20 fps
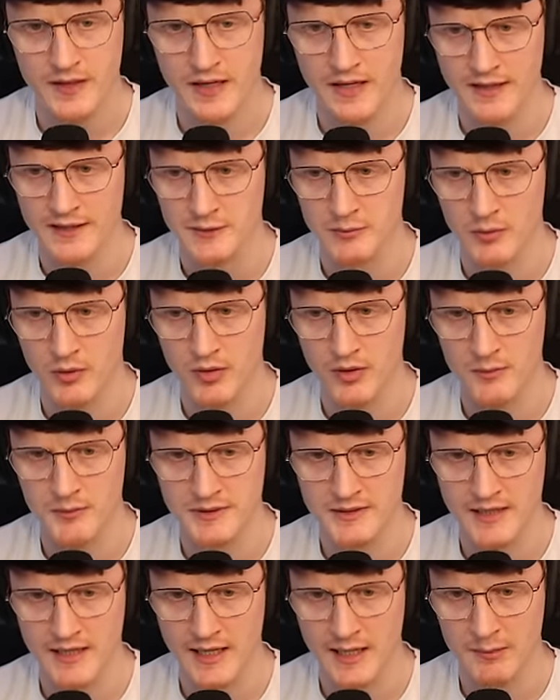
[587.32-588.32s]
And this morning,
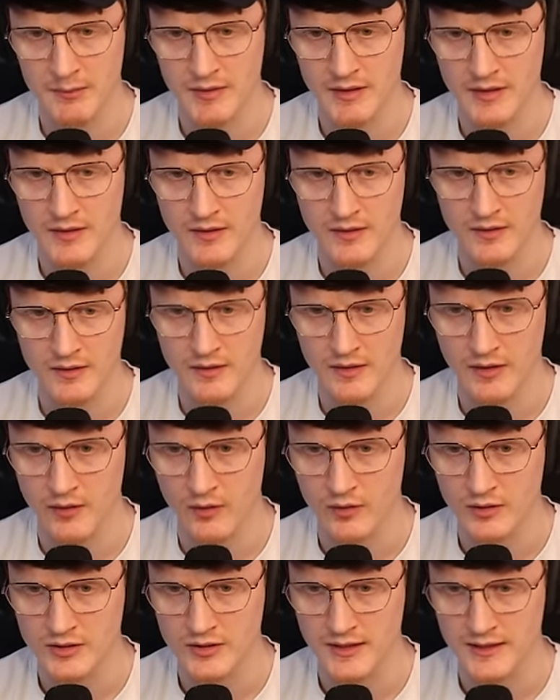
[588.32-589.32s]
Mr. Hammond
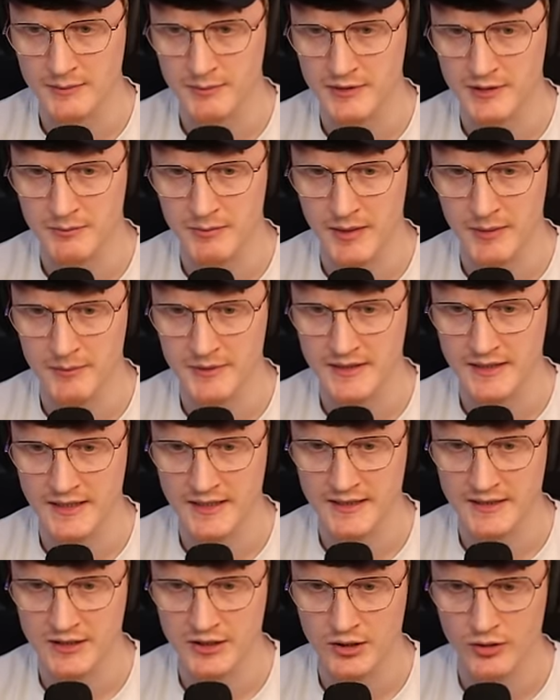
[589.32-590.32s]
also asked me to babysit
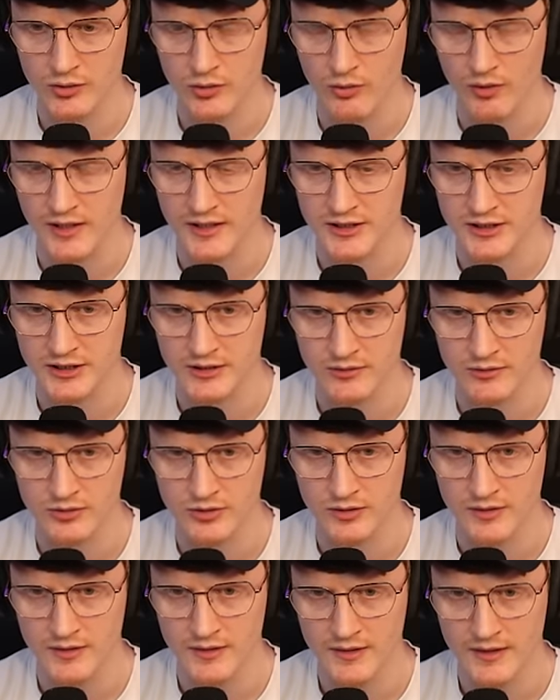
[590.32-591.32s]
his two
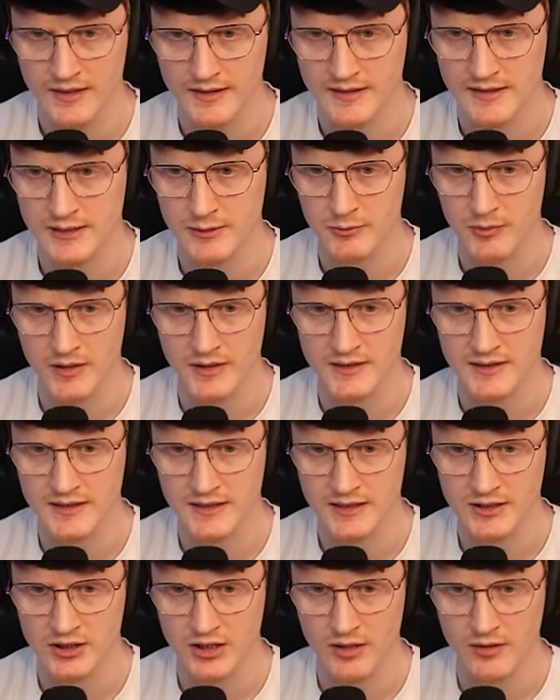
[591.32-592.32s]
grandchildren. It's just some kind of
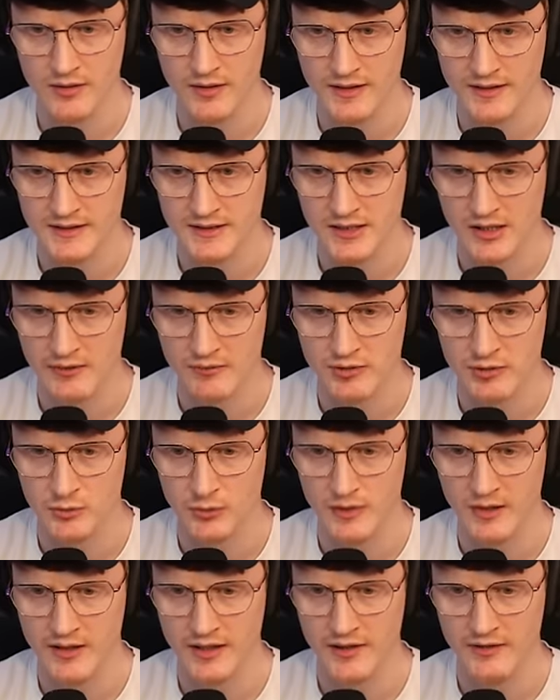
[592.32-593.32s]
sick joke. I didn't sign up to
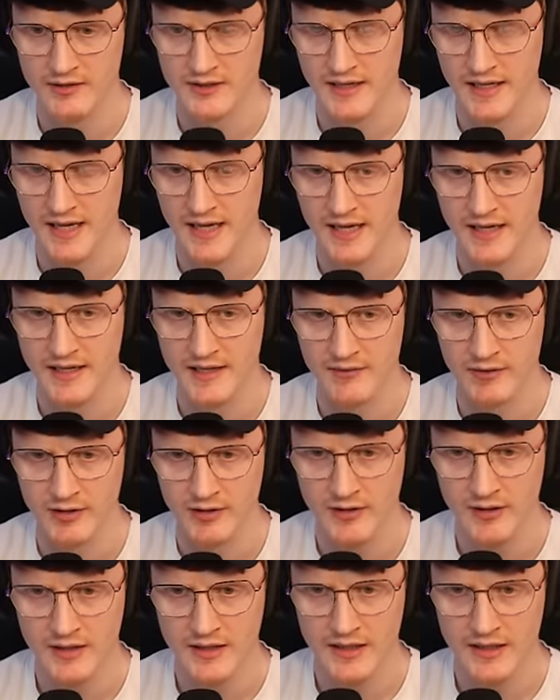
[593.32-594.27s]
work here as a caregiver.